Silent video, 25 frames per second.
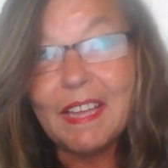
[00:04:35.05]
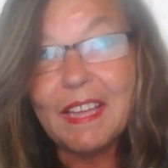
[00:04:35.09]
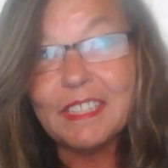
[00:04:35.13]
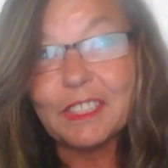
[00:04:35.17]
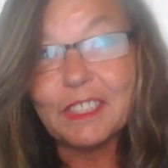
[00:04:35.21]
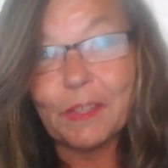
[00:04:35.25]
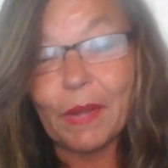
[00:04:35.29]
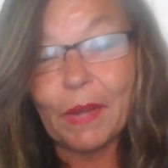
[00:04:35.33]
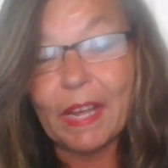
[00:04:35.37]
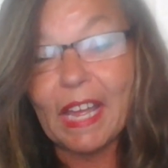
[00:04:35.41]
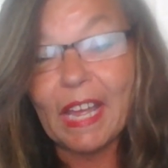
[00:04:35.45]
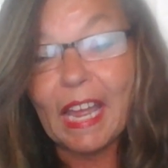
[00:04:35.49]

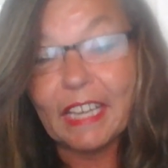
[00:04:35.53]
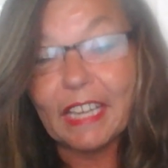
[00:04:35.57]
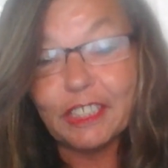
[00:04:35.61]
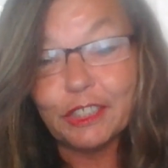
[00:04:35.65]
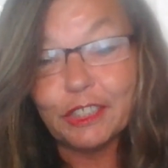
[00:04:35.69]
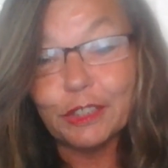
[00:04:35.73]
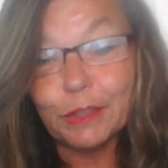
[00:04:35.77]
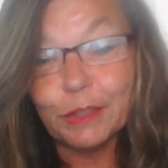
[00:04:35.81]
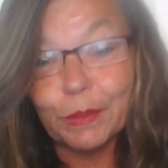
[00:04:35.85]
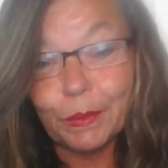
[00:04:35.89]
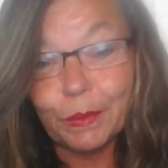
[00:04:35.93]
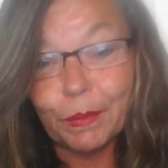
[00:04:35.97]
So I
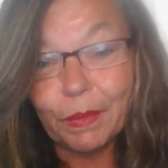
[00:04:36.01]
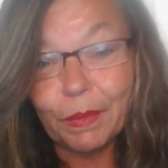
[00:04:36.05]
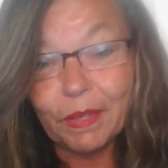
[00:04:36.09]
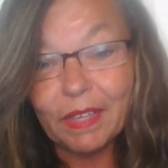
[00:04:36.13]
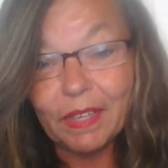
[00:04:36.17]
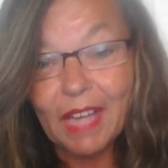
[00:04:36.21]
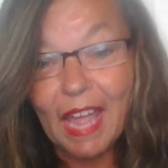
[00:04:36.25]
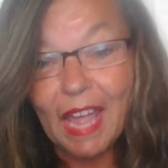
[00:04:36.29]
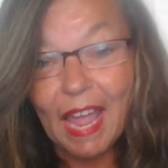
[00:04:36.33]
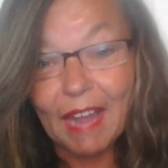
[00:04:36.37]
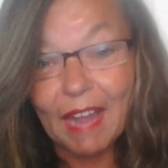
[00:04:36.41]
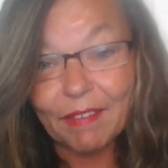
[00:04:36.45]
do
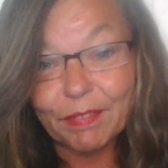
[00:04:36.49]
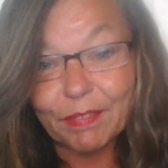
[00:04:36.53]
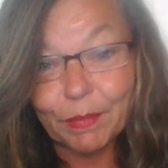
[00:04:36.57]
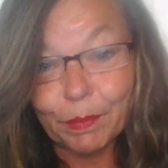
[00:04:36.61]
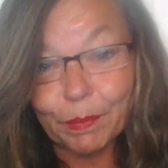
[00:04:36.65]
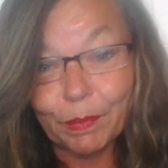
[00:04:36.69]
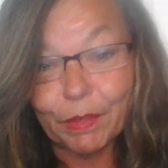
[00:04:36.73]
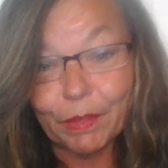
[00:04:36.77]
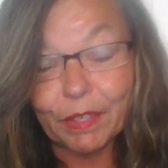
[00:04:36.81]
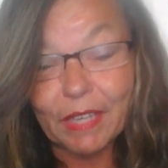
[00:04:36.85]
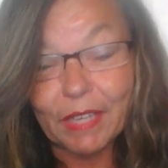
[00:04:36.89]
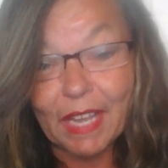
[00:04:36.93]
after
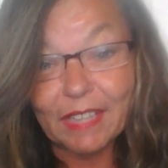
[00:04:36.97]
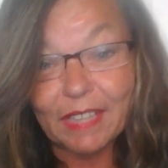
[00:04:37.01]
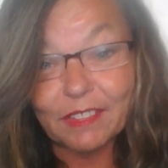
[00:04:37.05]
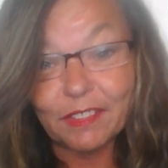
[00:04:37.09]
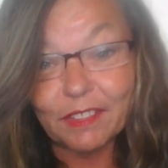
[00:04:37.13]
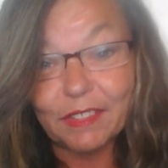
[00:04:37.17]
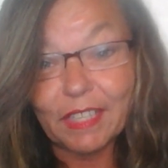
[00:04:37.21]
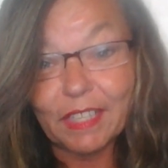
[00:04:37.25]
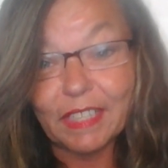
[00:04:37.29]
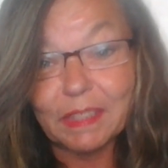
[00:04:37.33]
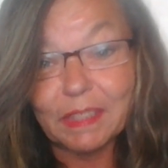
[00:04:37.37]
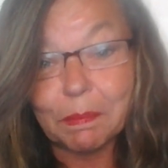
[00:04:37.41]
work
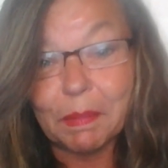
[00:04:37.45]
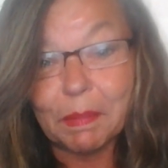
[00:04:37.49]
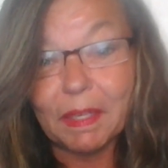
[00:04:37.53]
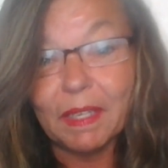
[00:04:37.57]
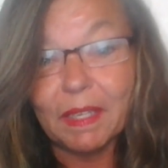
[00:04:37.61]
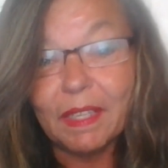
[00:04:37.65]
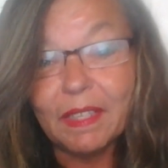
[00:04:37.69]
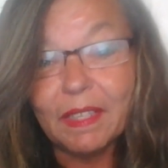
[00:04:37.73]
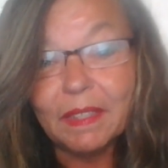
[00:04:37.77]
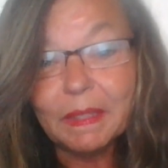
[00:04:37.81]
exercise, but